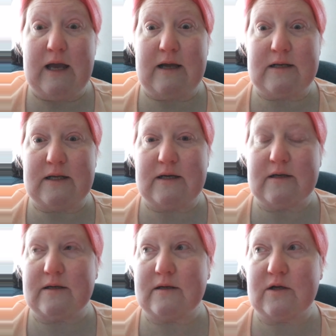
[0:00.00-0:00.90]
and
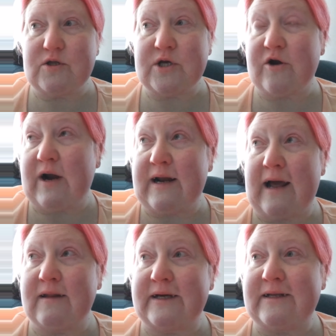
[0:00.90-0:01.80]
to Grand
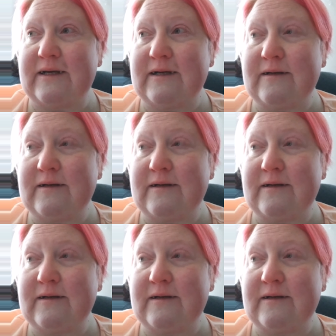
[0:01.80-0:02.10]
Island,